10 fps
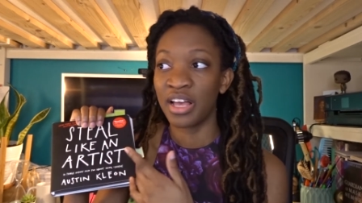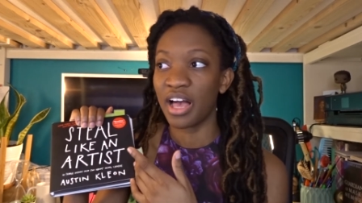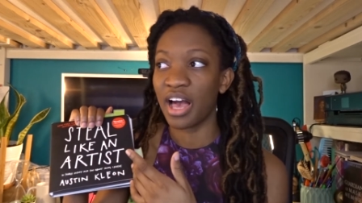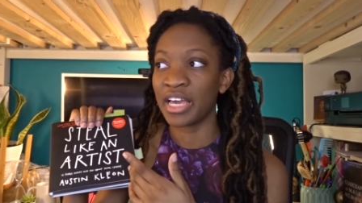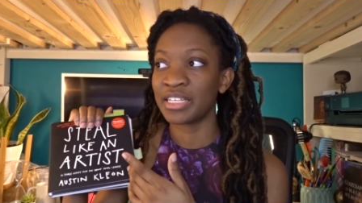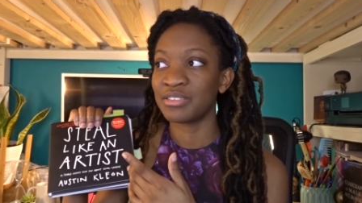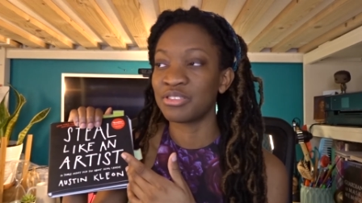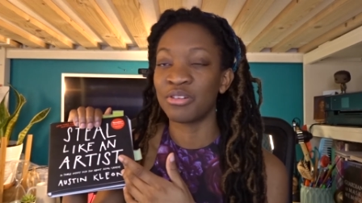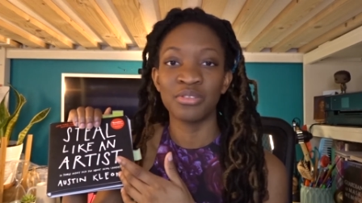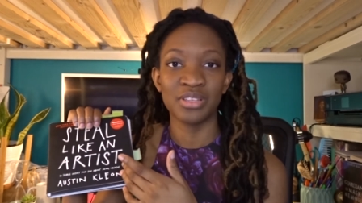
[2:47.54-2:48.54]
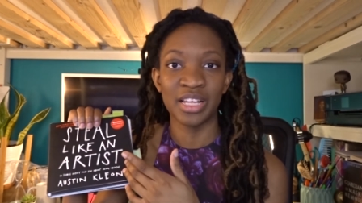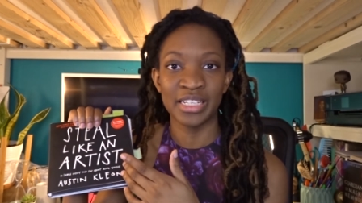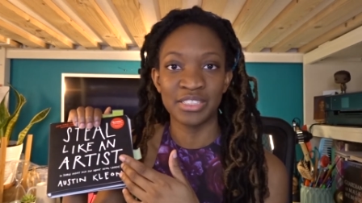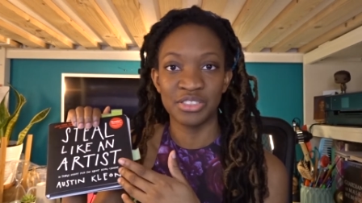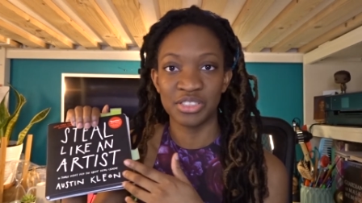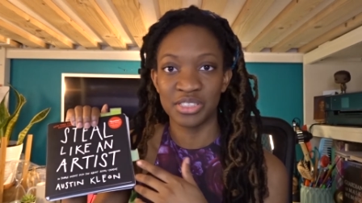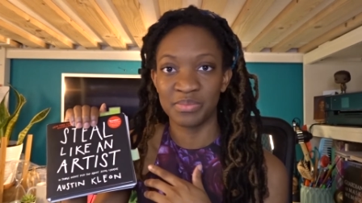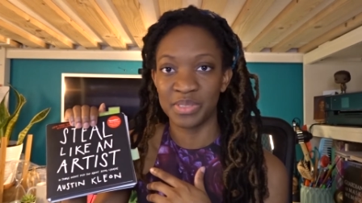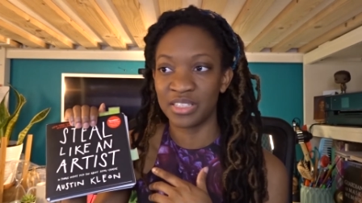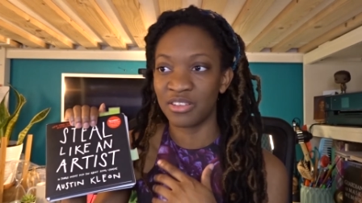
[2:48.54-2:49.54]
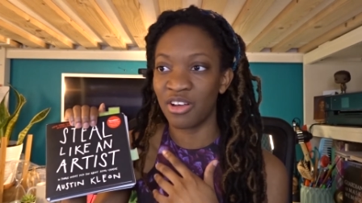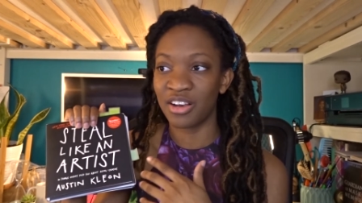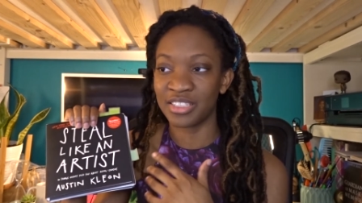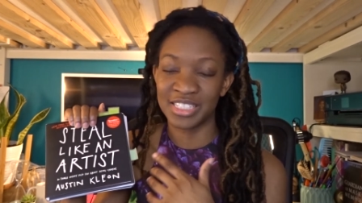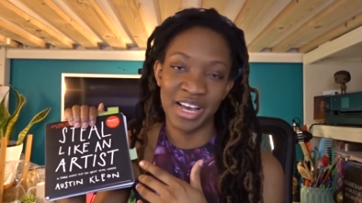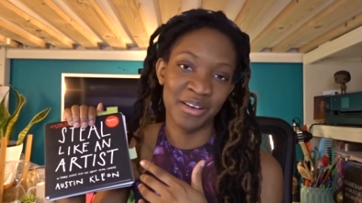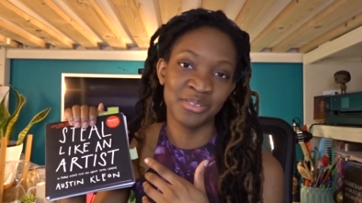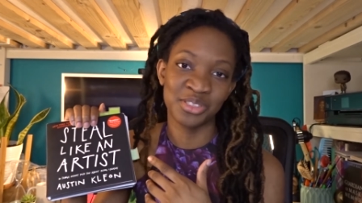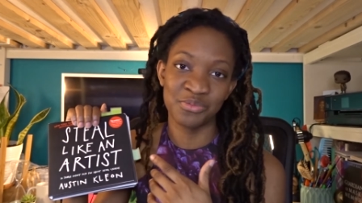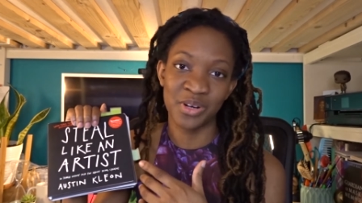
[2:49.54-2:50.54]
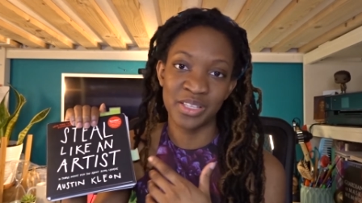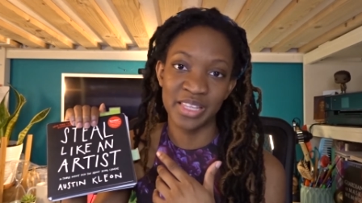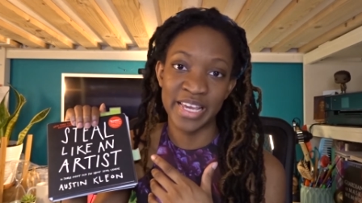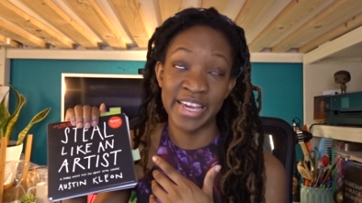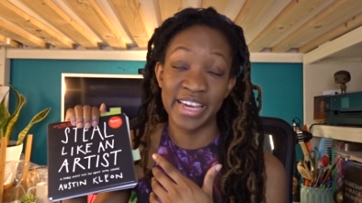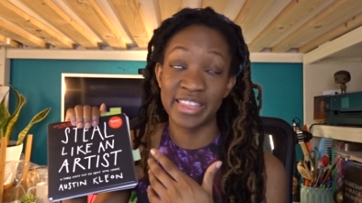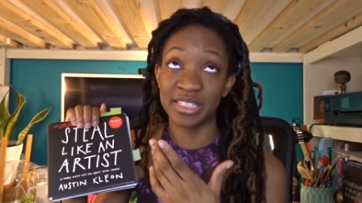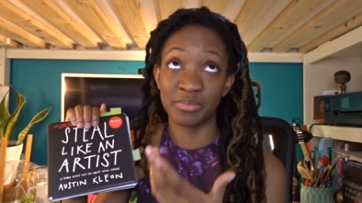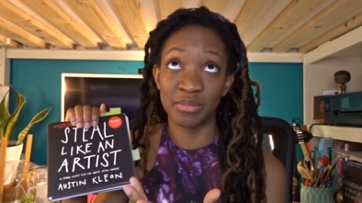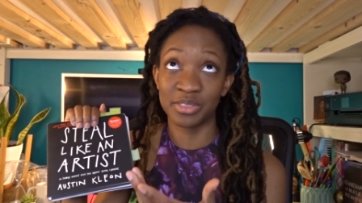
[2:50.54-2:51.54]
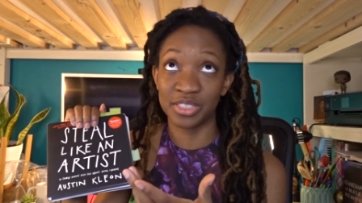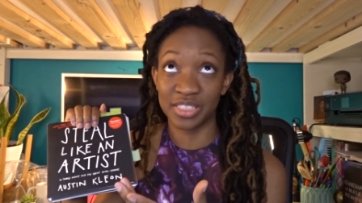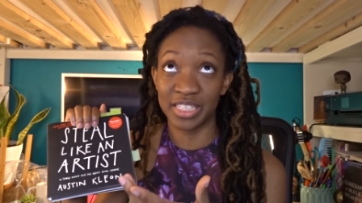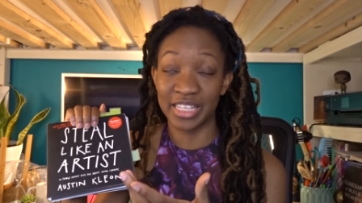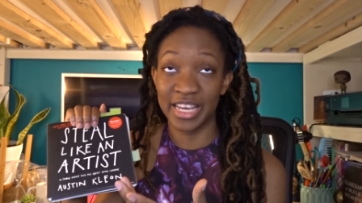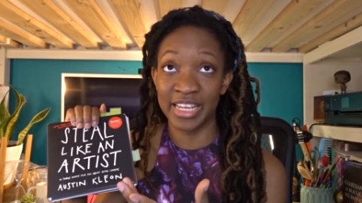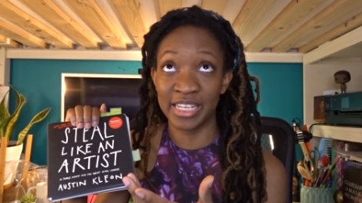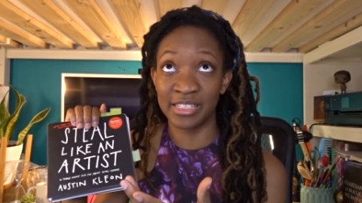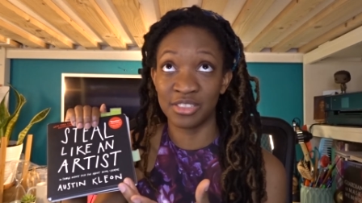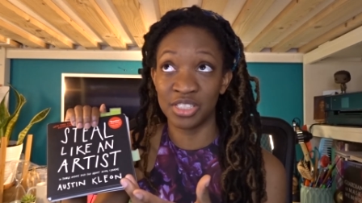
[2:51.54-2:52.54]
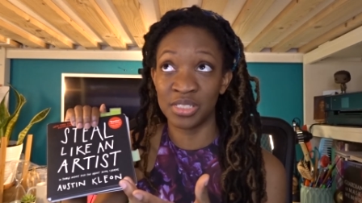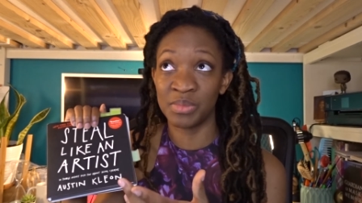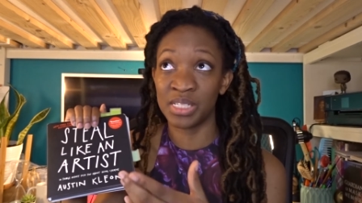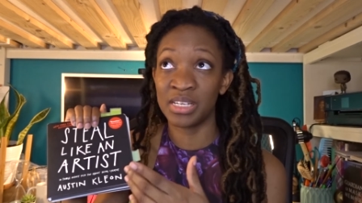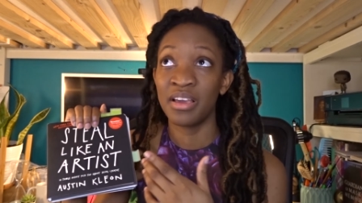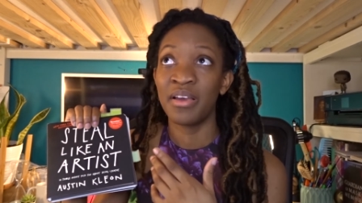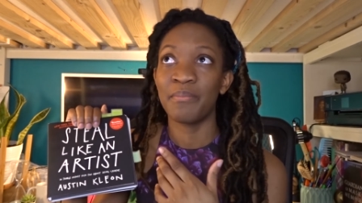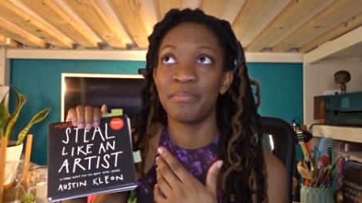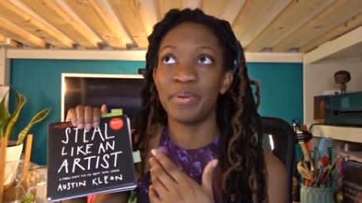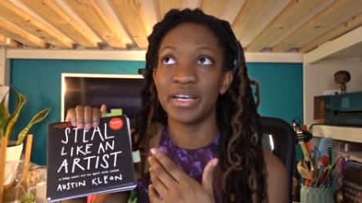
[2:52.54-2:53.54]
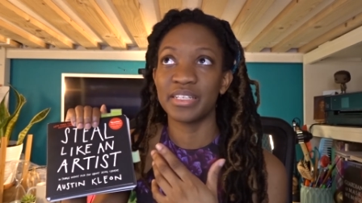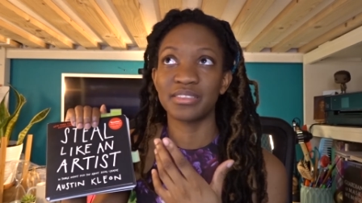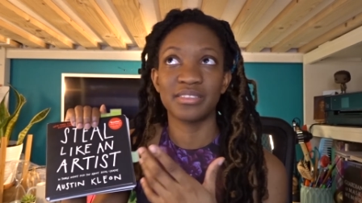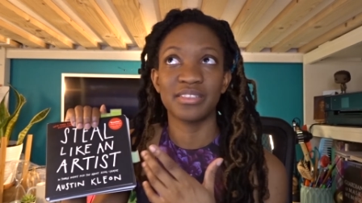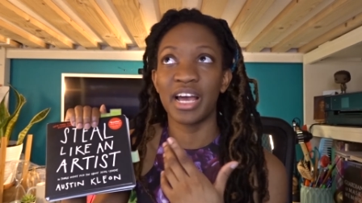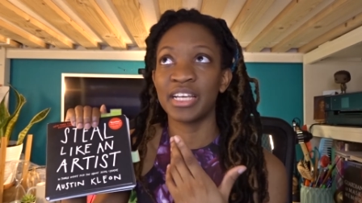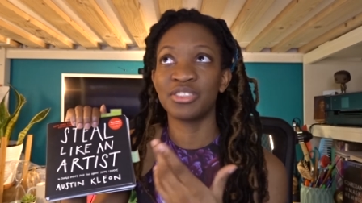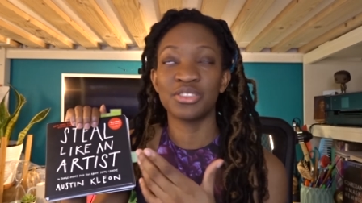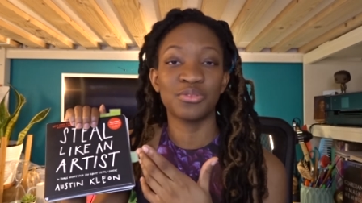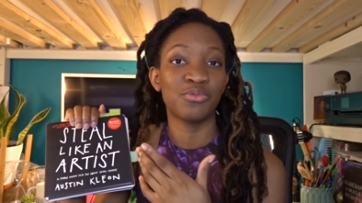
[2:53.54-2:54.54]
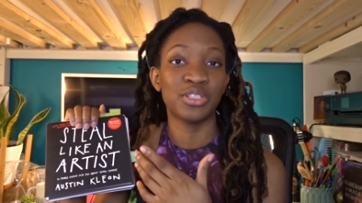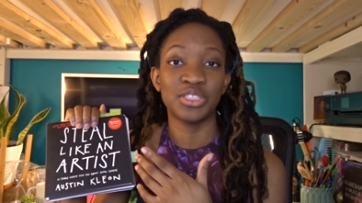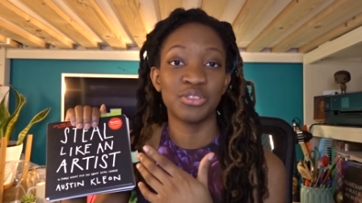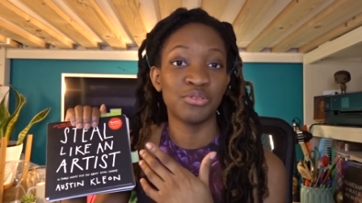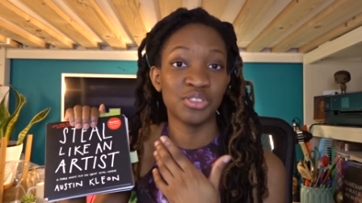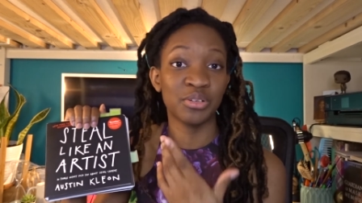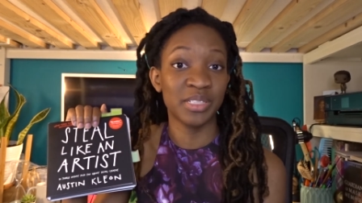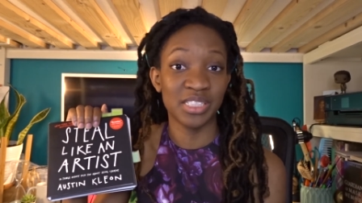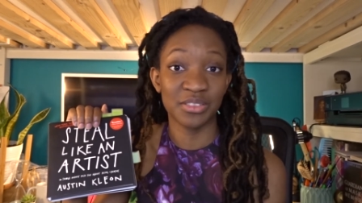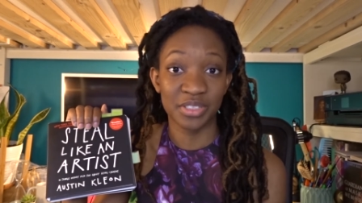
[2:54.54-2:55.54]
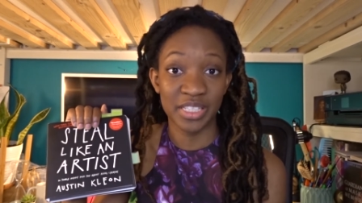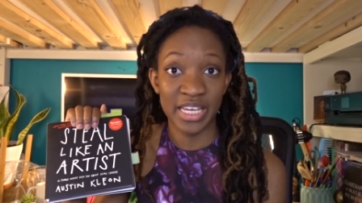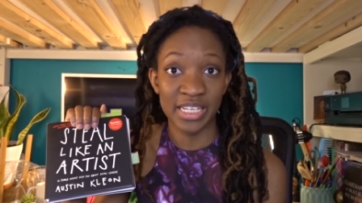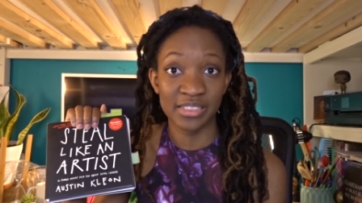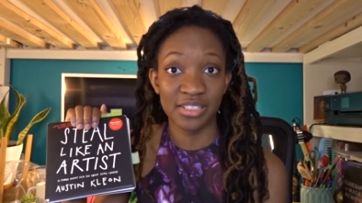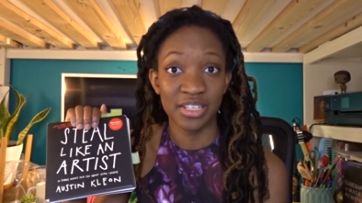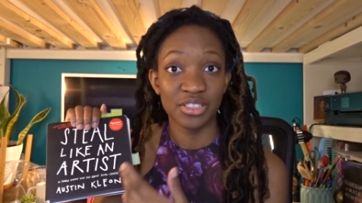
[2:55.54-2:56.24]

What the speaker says: I don't like to just be locked down to one thing, and that's probably just like the ADHD in me, but I just want to do so many different things.